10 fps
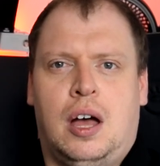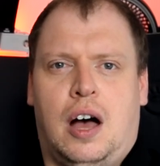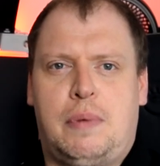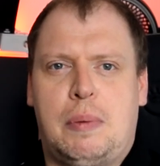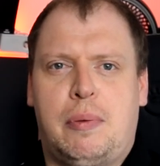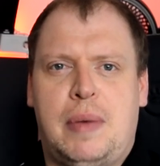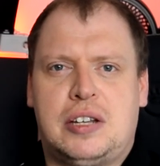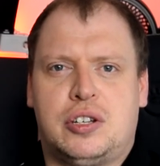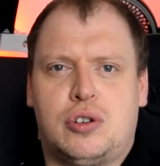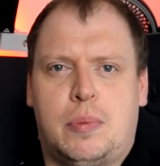I've been permitted
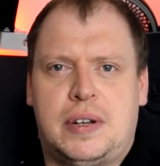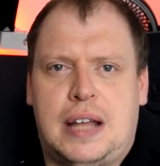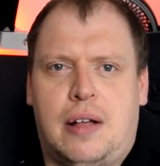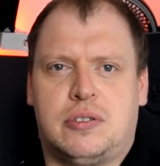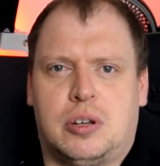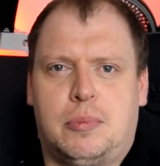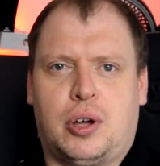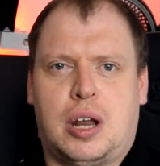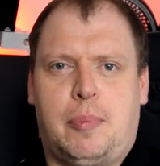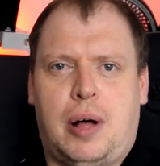to strip it down, so I'm not
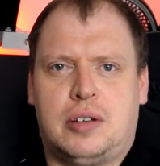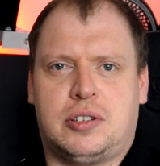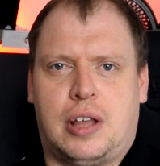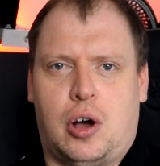going to pass on that